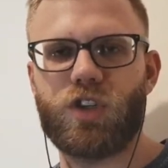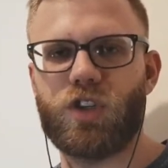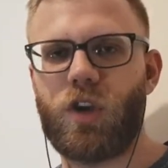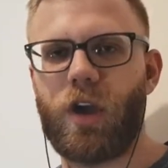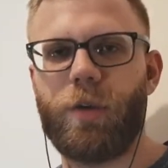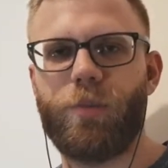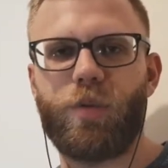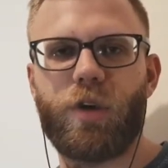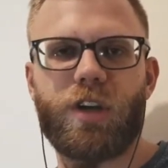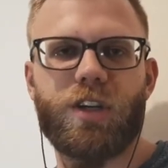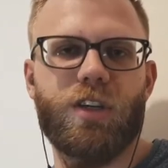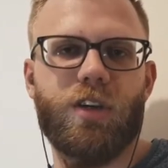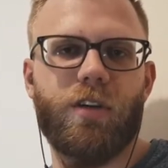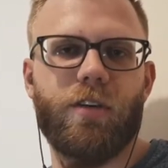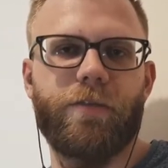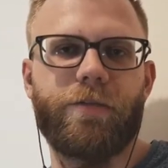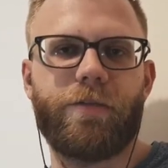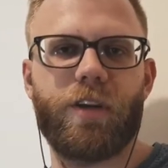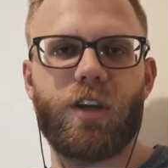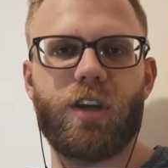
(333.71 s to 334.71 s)
side pressure in
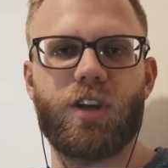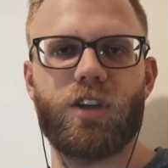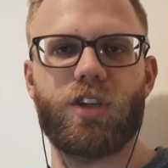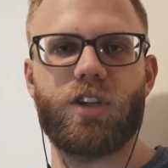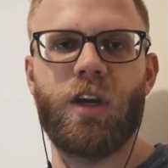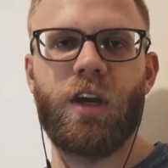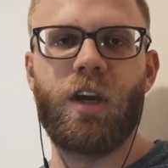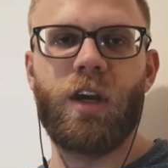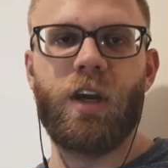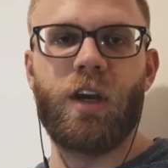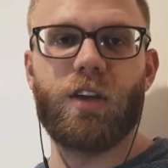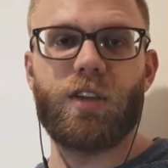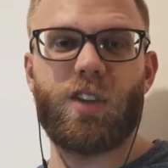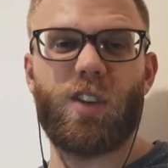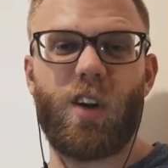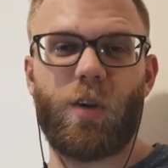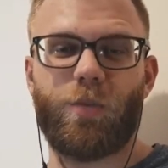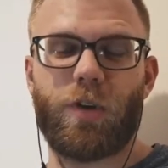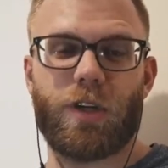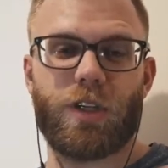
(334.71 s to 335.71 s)
a finish,
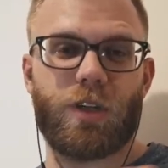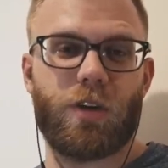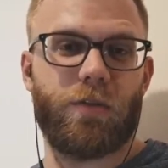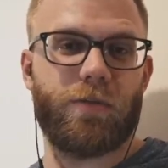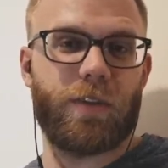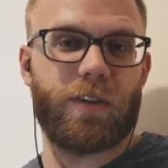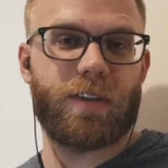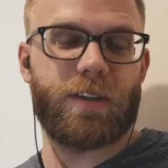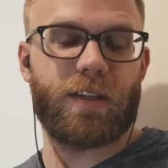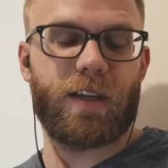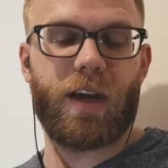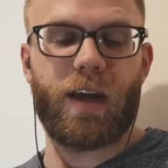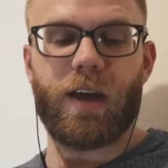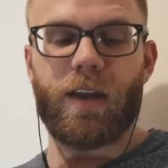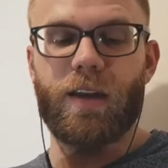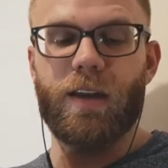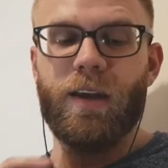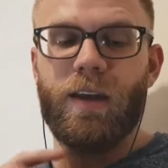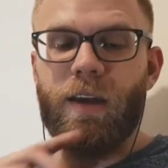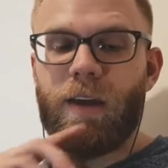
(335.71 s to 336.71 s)
side pressure off the start.